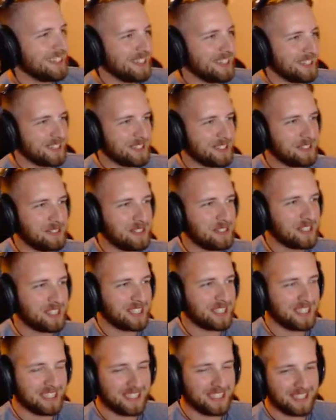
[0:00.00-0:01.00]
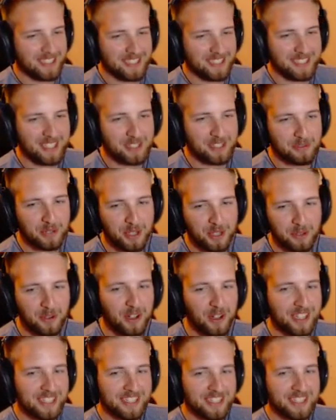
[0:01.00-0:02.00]
Dude just does what he
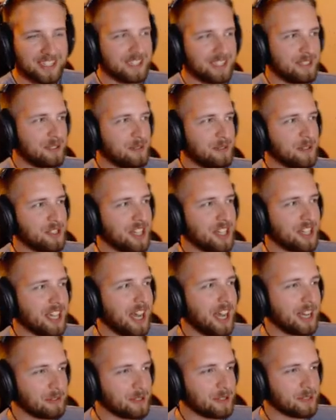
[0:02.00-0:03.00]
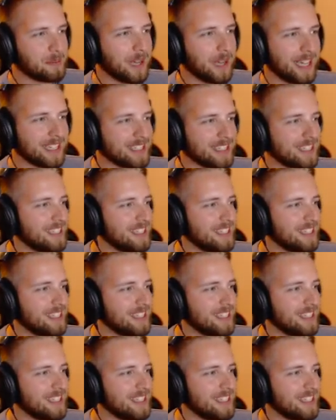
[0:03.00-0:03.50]
wants, which I kind of respect.